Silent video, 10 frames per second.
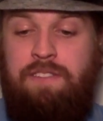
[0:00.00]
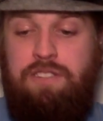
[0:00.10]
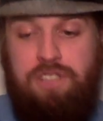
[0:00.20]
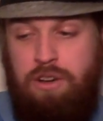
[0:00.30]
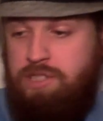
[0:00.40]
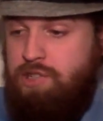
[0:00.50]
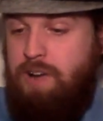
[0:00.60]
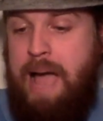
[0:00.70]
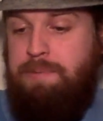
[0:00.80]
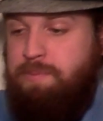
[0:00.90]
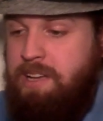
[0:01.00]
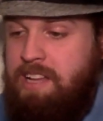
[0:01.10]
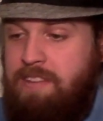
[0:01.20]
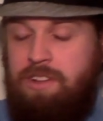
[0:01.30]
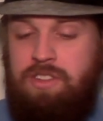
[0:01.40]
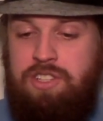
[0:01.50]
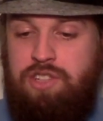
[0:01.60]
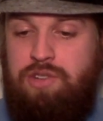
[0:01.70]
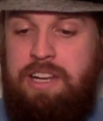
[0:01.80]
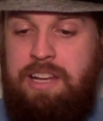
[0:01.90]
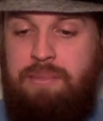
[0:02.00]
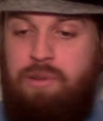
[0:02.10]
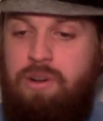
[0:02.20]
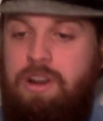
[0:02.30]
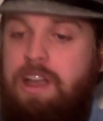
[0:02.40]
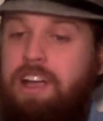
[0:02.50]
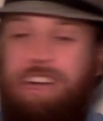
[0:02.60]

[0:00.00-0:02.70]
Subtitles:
There's no scraps being left on the street anymore.